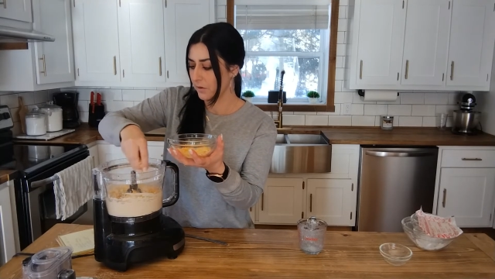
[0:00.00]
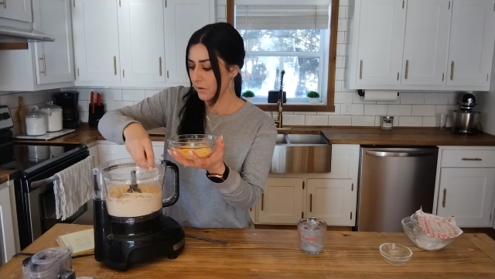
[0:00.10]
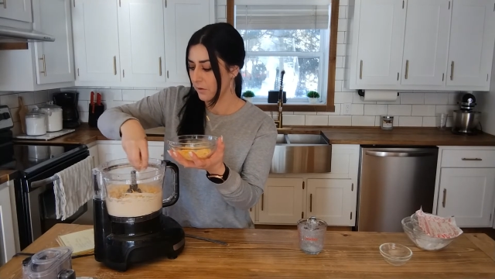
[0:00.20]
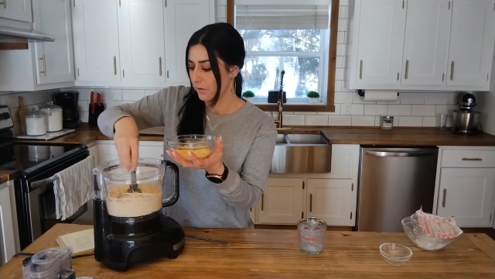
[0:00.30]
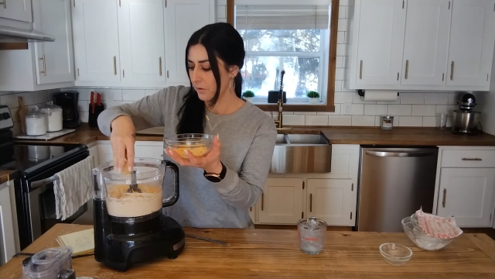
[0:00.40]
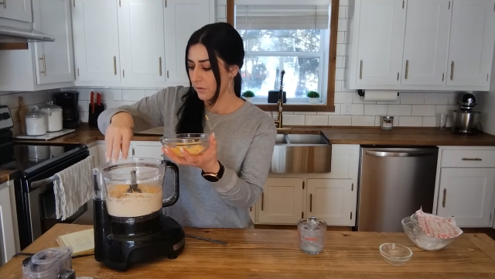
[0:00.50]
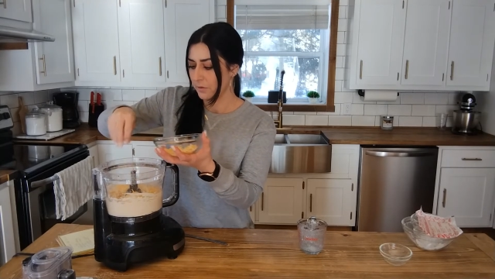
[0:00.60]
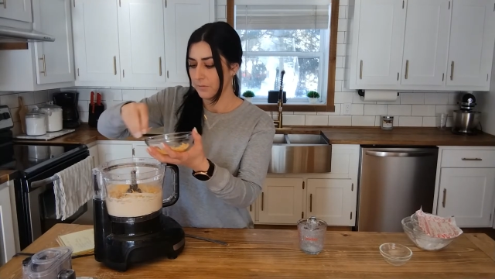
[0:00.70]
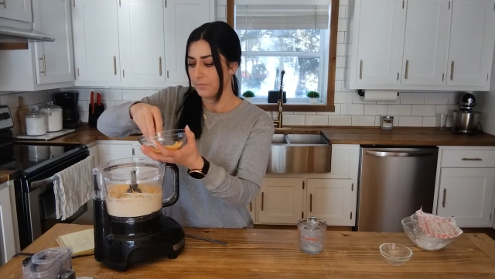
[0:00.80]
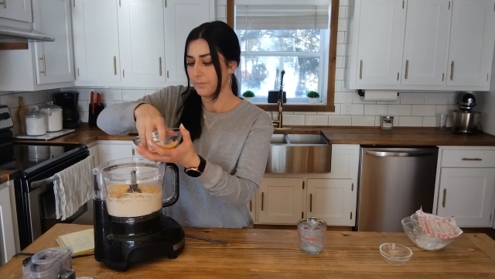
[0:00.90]

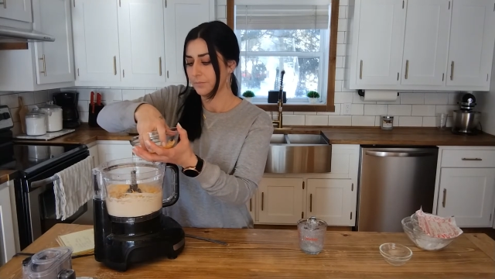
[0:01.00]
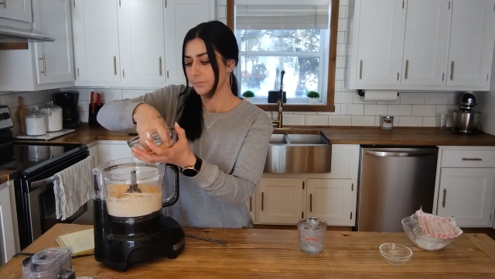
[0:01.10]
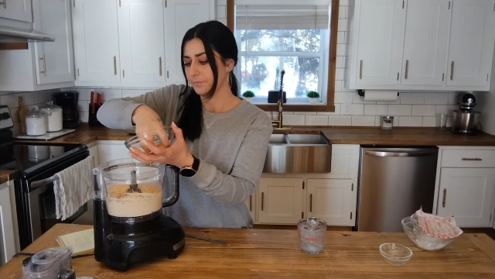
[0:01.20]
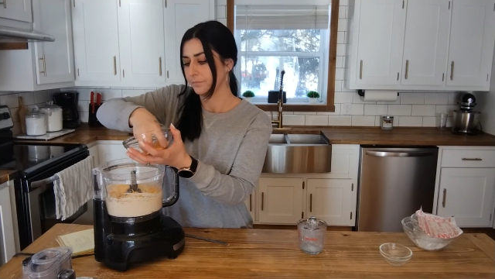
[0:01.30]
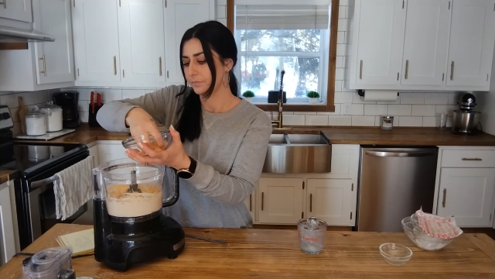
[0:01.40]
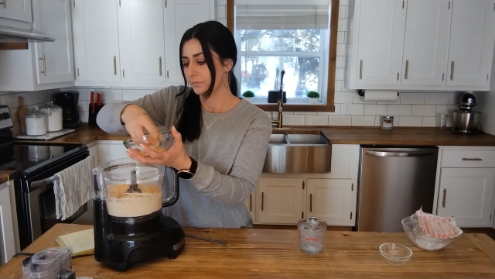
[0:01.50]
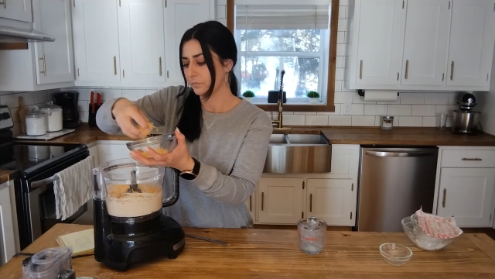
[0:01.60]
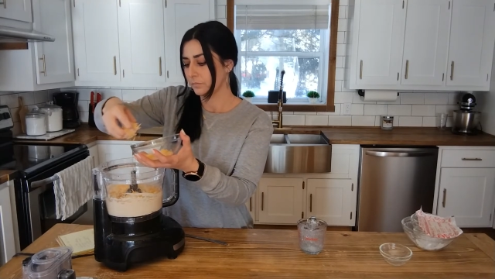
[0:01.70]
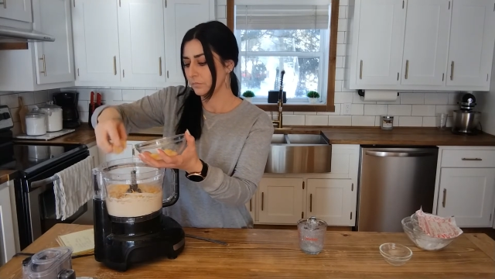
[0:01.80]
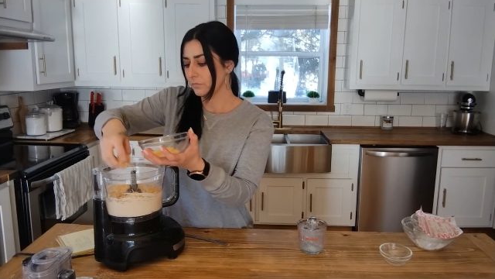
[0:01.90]

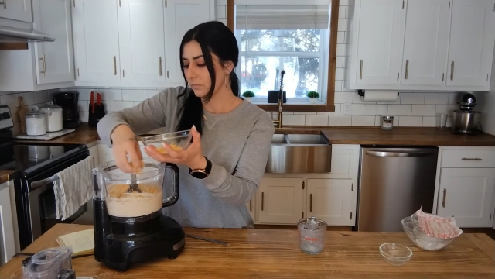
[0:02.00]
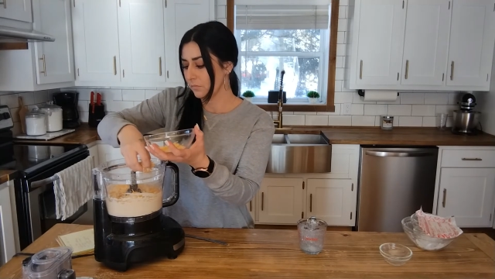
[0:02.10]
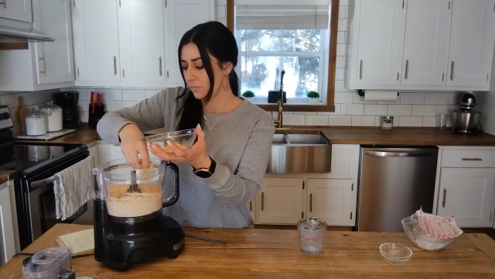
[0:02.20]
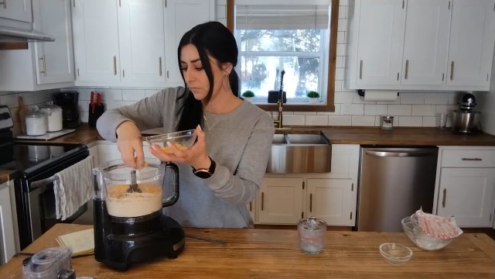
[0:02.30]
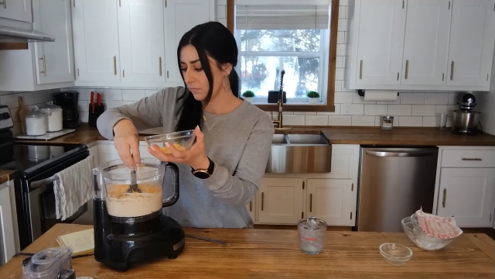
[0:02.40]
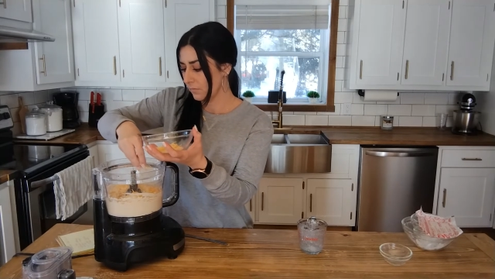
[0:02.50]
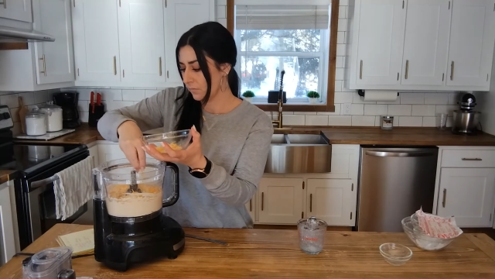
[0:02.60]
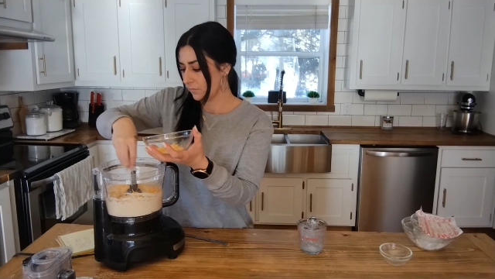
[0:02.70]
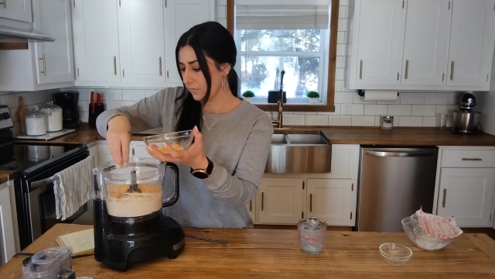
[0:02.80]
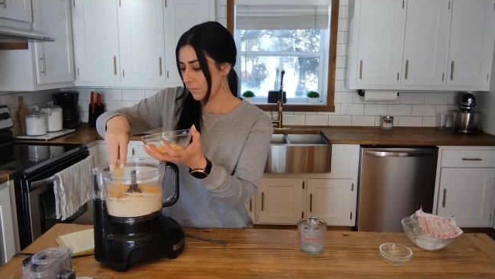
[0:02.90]

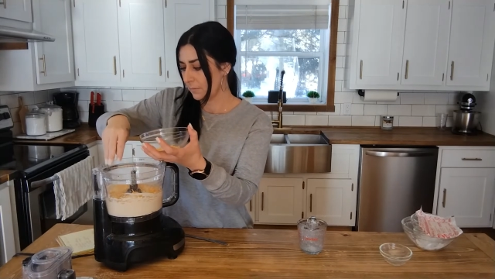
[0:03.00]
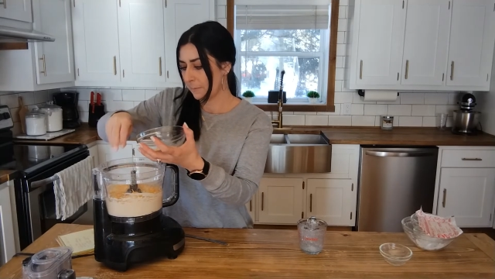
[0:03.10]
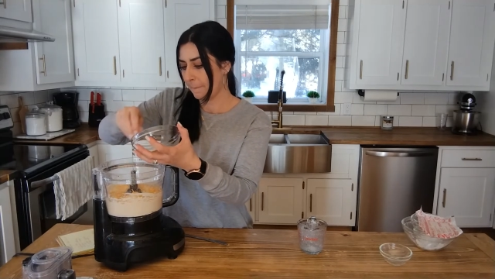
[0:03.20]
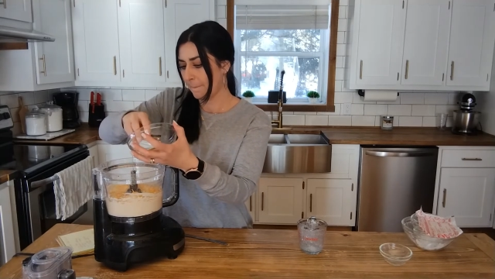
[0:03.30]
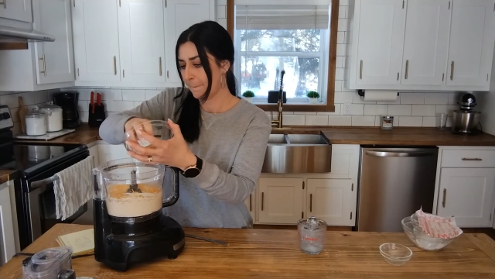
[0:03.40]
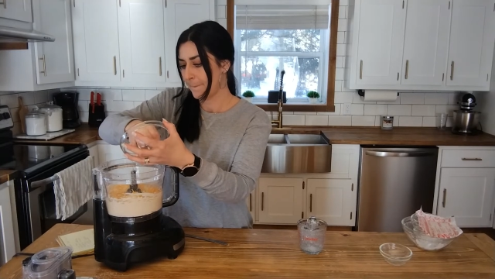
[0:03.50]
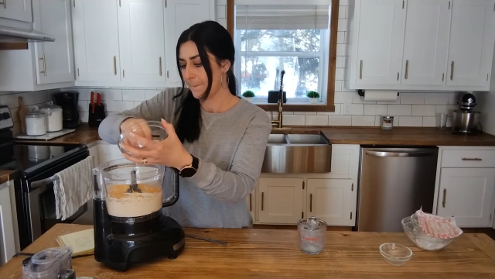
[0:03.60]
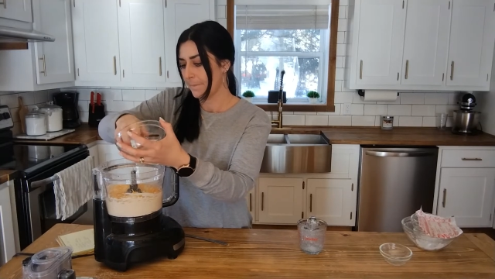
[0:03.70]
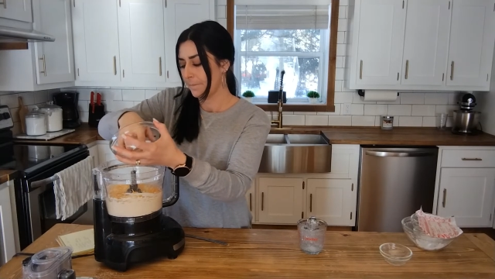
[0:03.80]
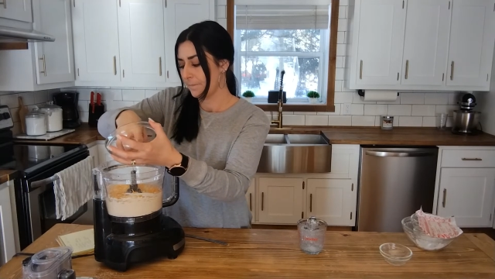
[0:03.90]

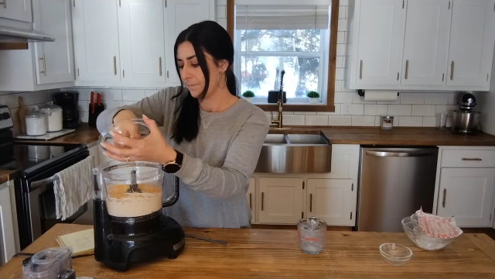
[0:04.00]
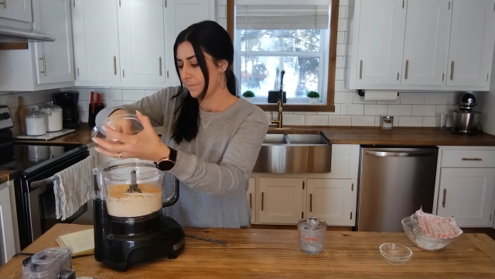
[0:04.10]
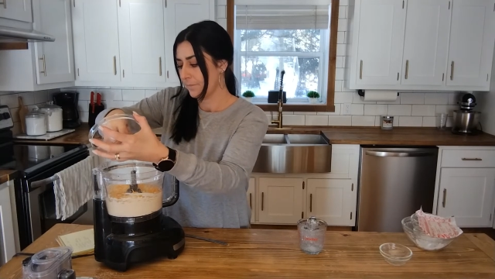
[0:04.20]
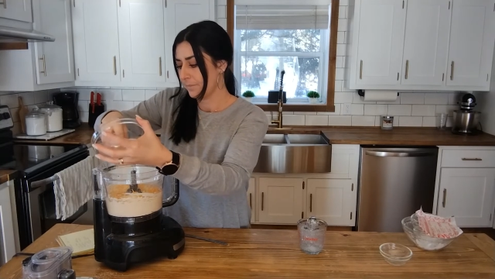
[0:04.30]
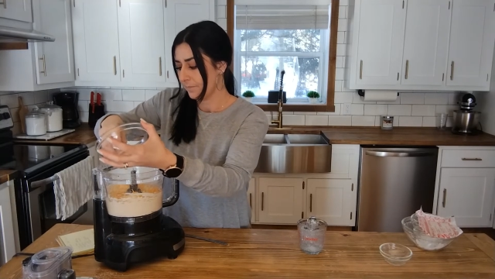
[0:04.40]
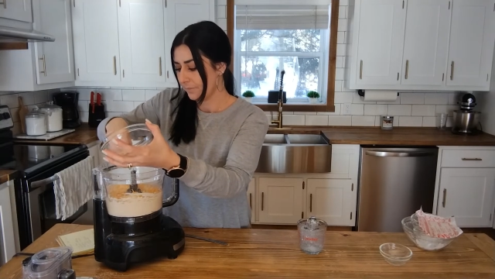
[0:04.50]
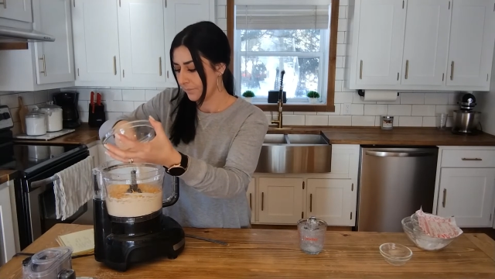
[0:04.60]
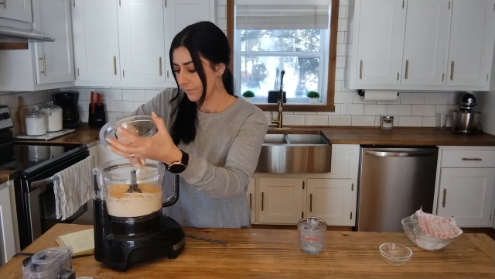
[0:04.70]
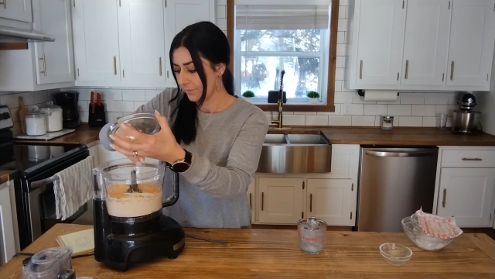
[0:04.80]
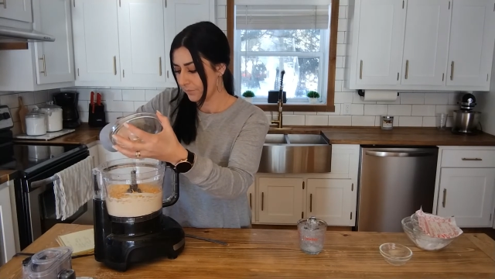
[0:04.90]

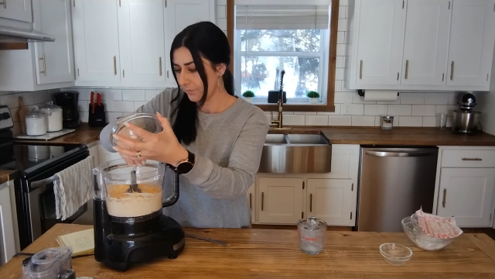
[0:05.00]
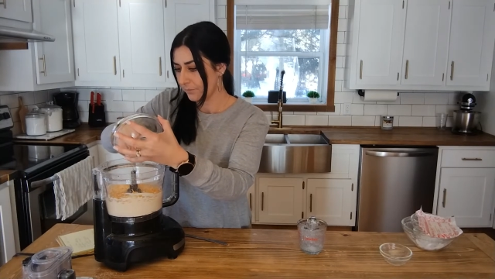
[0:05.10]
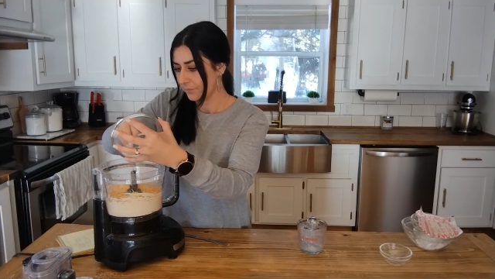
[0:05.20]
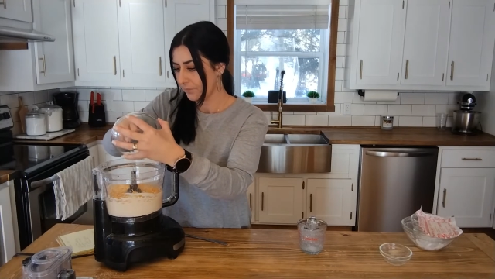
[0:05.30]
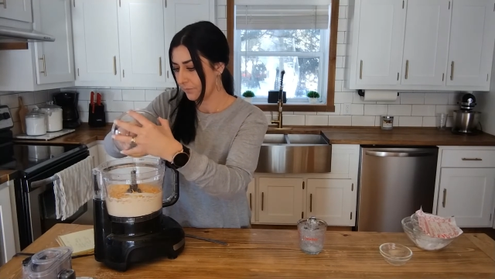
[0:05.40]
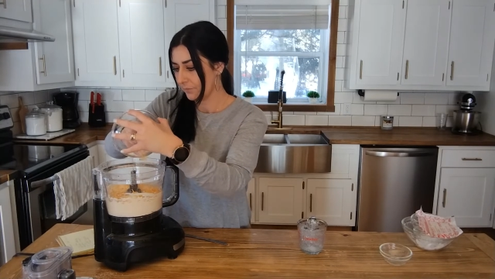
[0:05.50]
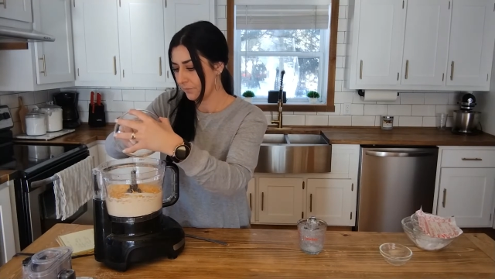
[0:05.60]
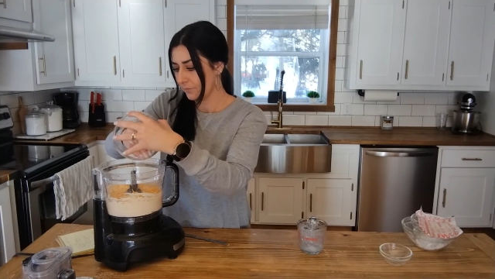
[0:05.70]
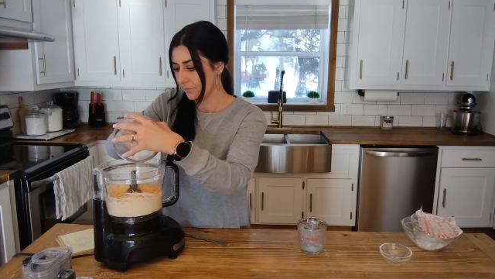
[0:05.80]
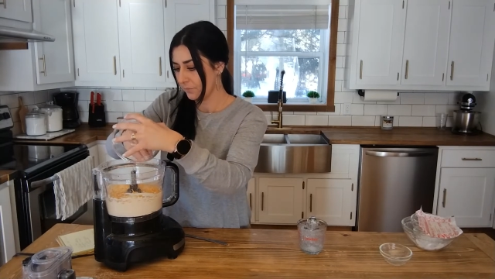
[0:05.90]

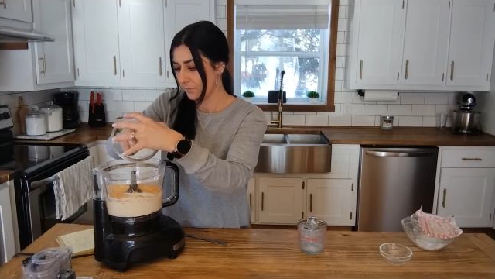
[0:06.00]
[no speech]